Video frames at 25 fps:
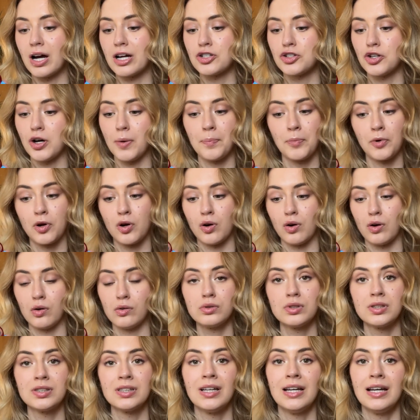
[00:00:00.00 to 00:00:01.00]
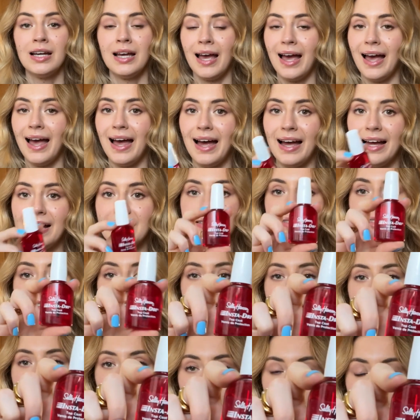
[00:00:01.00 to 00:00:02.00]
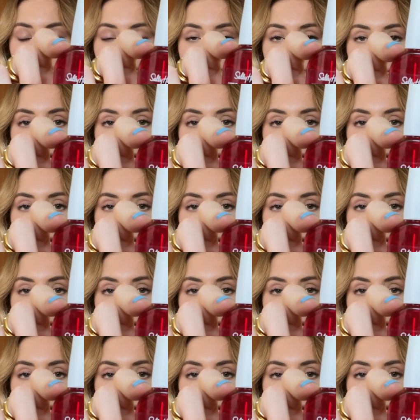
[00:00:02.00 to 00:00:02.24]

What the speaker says: Top Coat. And trust me